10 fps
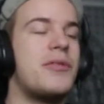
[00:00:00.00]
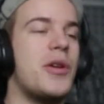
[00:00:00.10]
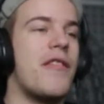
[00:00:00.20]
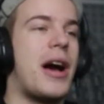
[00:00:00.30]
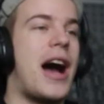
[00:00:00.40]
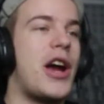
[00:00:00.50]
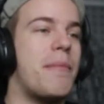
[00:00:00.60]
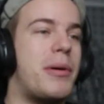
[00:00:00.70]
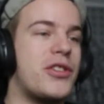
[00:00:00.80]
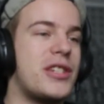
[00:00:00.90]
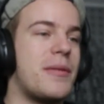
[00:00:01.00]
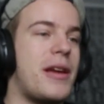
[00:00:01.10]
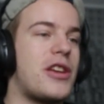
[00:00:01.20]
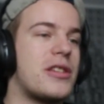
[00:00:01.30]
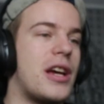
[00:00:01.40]
you have a higher budget to
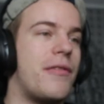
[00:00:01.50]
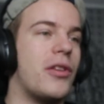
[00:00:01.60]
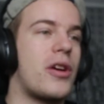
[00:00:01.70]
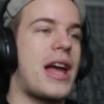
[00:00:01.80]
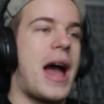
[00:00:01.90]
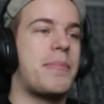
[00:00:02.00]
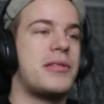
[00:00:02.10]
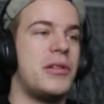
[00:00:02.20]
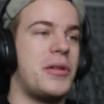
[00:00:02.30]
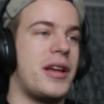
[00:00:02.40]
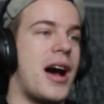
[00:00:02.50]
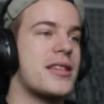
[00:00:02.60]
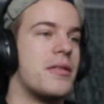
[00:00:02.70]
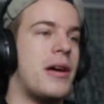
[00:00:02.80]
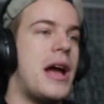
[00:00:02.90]
make yourself look absolutely
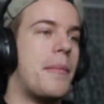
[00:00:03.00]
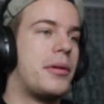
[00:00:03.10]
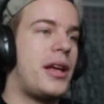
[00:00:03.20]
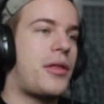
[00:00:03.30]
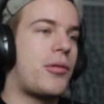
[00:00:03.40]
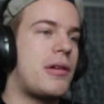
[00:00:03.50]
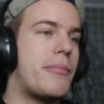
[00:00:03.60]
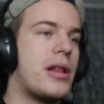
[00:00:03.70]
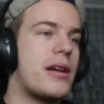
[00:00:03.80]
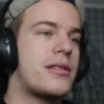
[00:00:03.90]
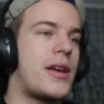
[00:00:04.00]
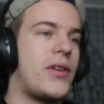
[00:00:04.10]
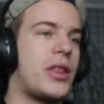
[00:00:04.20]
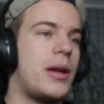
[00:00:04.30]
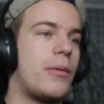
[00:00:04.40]
awesome. Play three
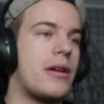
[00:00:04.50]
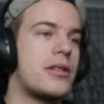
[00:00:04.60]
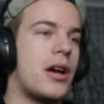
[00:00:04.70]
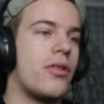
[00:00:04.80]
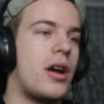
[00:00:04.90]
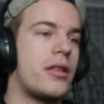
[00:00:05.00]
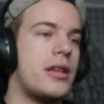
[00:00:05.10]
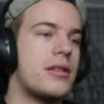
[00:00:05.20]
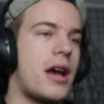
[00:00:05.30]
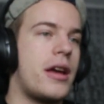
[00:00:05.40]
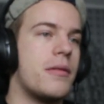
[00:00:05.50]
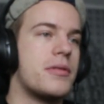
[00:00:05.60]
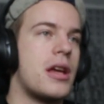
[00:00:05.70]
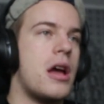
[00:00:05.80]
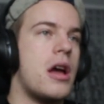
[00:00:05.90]
Bloxgiving theme rounds to unlock these items.